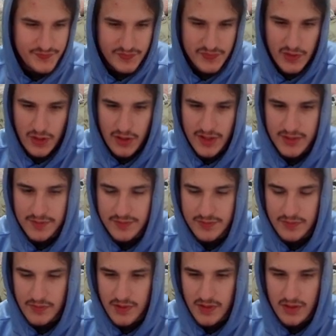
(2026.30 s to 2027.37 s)
Alright.
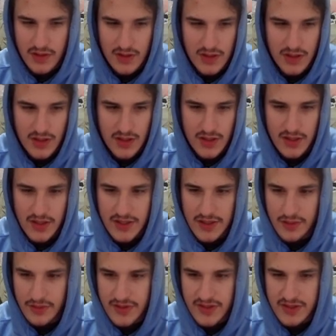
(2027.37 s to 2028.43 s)
I
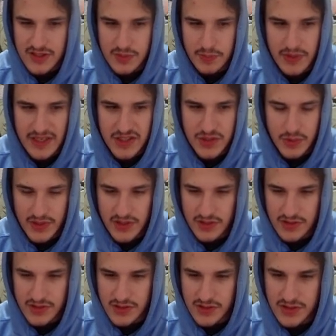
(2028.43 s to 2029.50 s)
don't think a Splash will kill
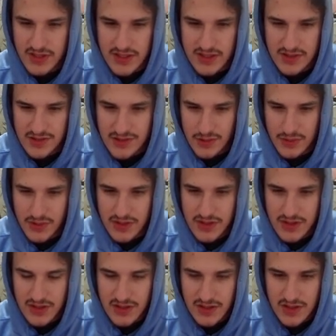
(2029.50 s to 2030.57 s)
Surskit, so we're
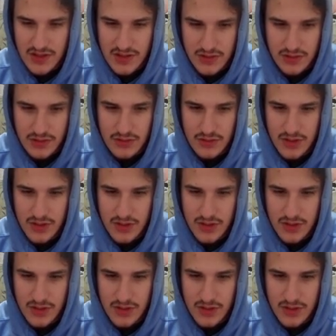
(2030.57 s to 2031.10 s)
just gonna go